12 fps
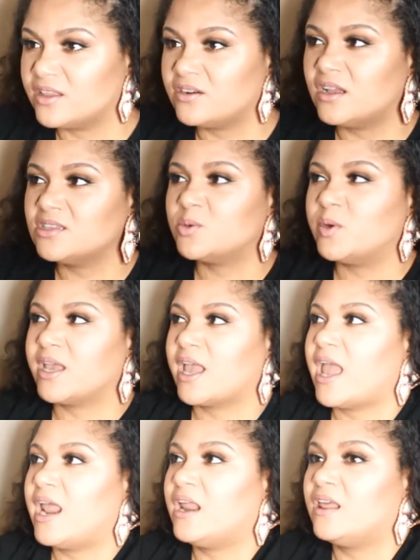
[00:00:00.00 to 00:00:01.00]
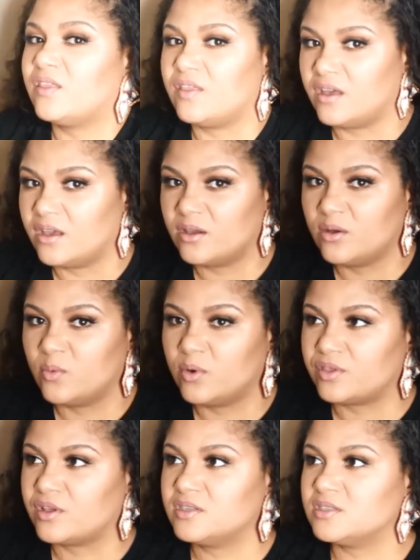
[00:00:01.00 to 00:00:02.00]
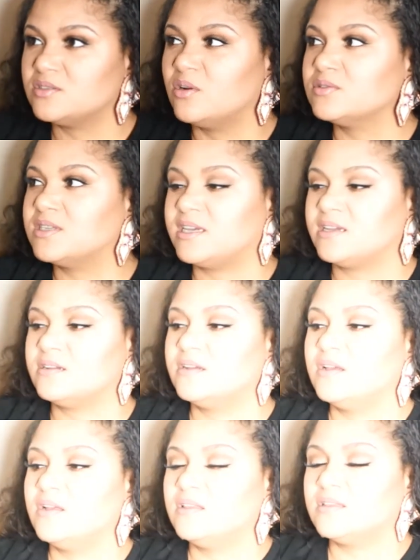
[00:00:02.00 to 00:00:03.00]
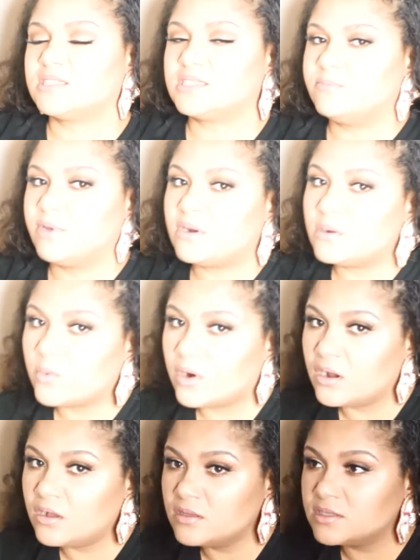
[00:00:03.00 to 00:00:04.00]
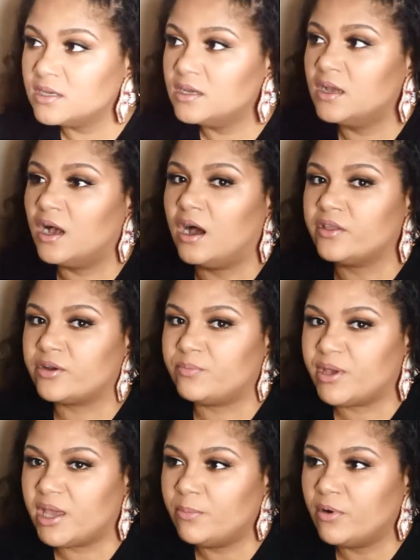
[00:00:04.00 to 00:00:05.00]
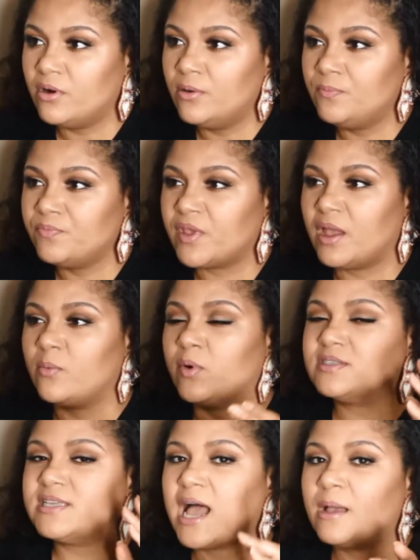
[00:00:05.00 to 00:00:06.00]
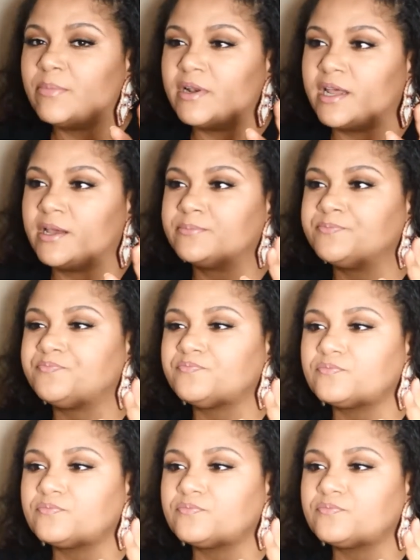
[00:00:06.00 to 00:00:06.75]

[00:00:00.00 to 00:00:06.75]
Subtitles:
They're not doing anything with consulting the spirit world, other people, and what's happening.